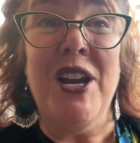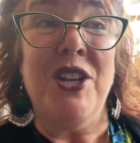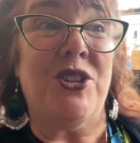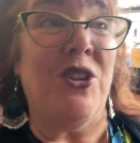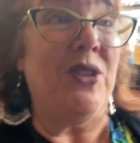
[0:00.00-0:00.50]

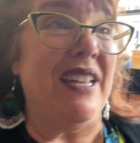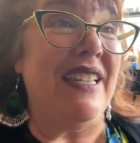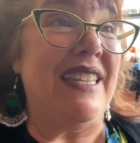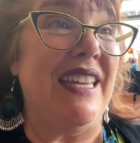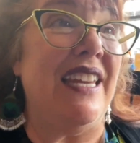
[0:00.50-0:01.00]
so you can
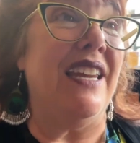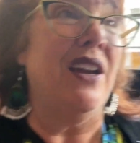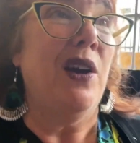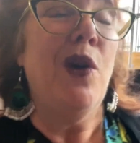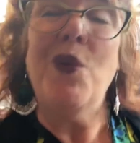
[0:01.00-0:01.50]
see
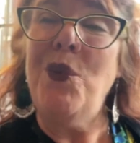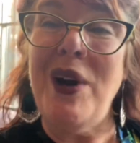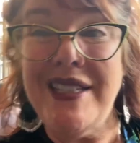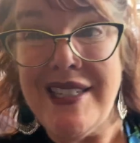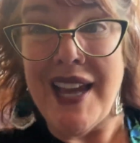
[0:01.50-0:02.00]

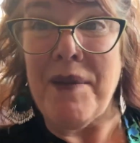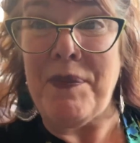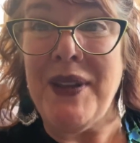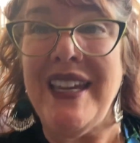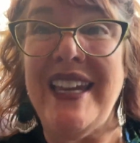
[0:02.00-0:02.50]
what's up
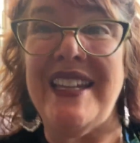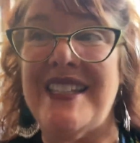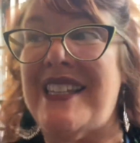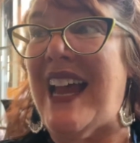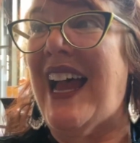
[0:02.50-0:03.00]

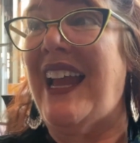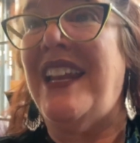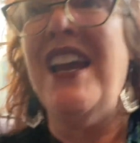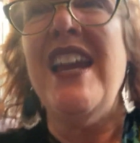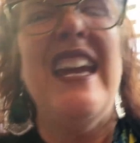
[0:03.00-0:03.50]
inside.
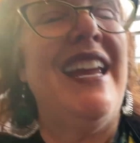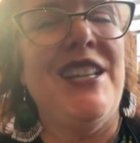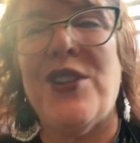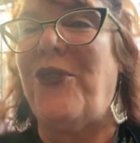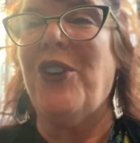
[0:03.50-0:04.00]

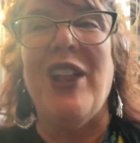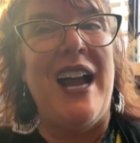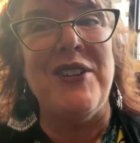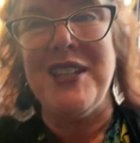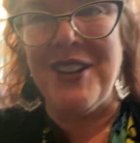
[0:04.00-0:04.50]
It's a full
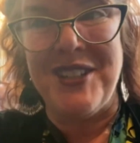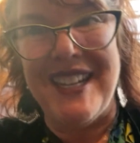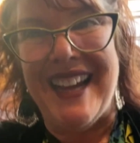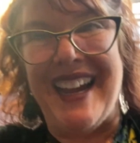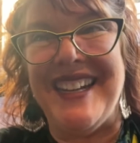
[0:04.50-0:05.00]
house here
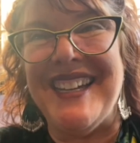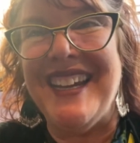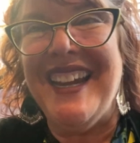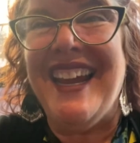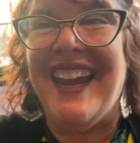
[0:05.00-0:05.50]
tonight
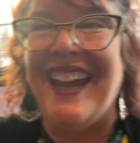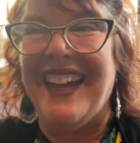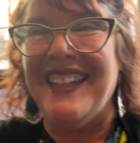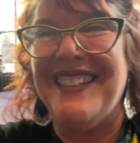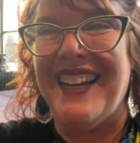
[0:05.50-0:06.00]

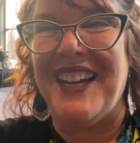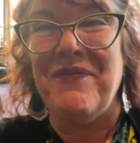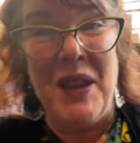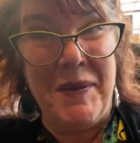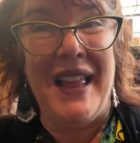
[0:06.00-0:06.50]
and uh,
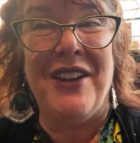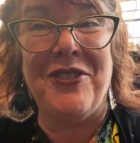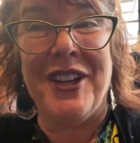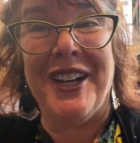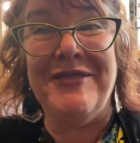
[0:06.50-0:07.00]
I'm glad you're
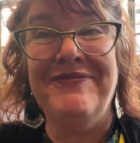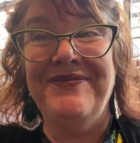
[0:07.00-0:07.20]
here.